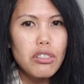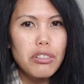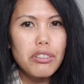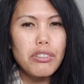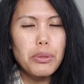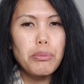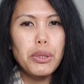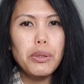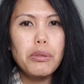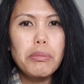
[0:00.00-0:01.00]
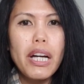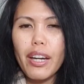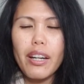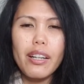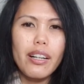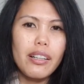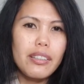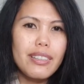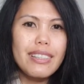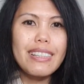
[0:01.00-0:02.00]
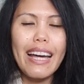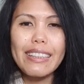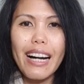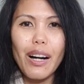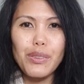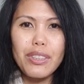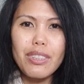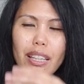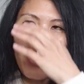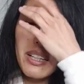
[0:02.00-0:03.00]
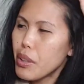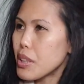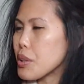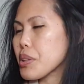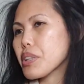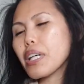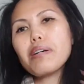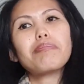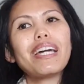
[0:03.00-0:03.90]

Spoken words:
to the room. They're stand out. When you come